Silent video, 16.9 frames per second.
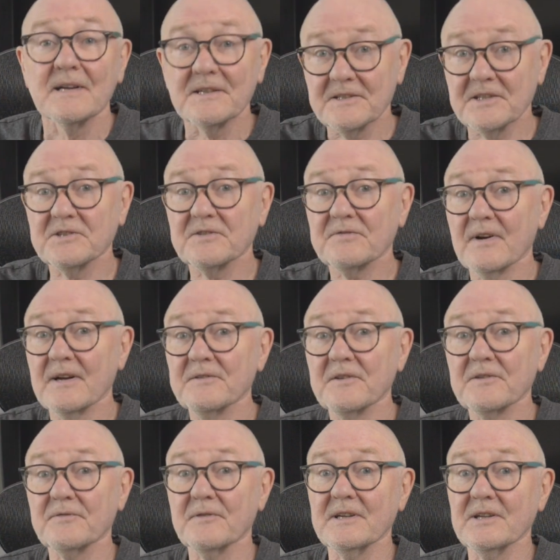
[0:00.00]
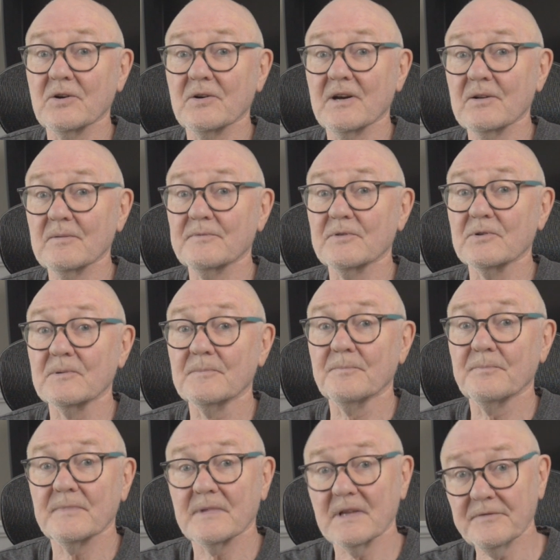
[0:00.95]
Did you find this video helpful?
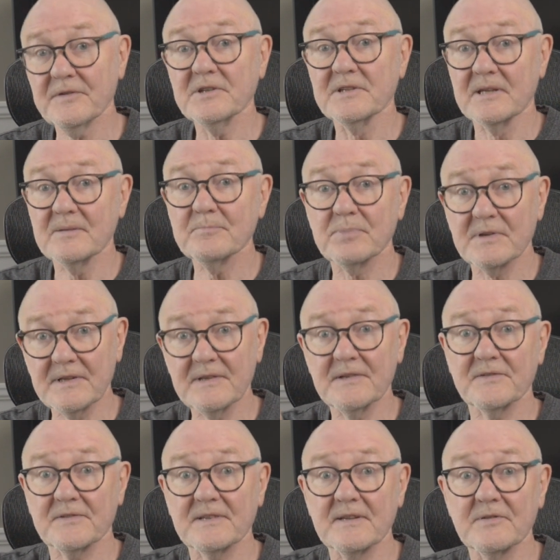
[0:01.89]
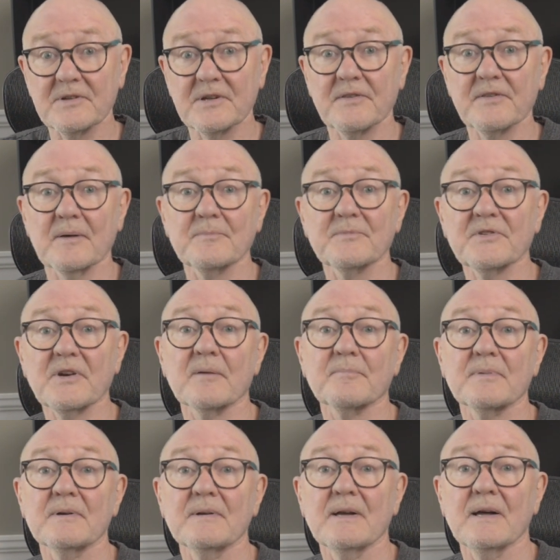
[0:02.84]
If you did, please give it a thumbs
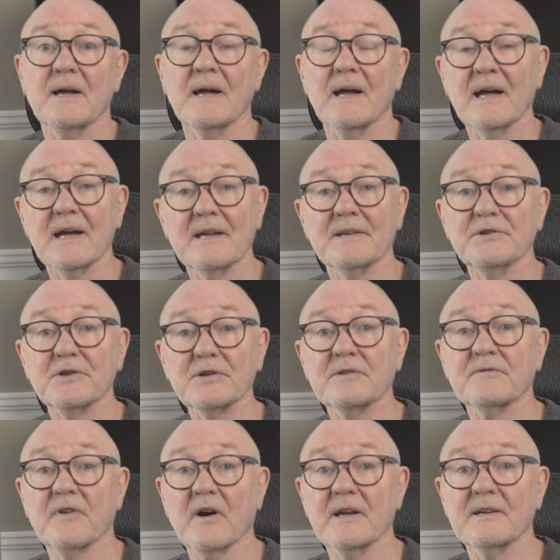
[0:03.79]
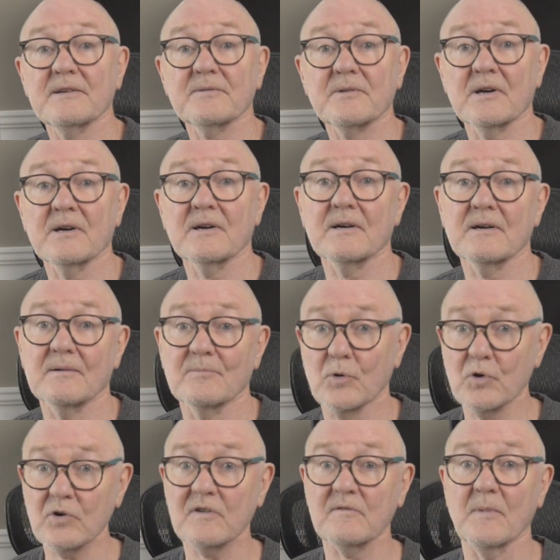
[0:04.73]
up. And you can find uh,
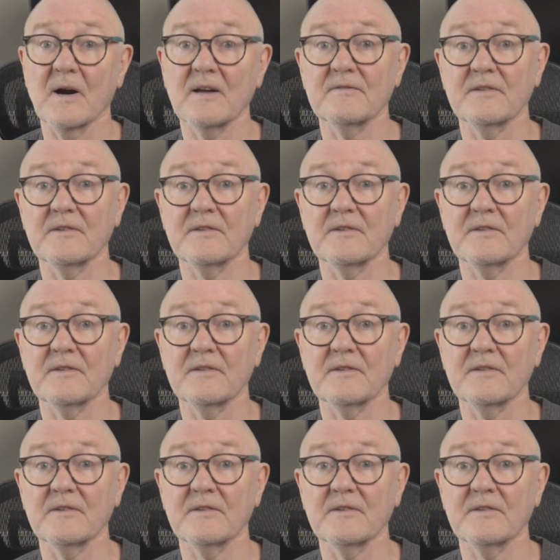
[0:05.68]
more of my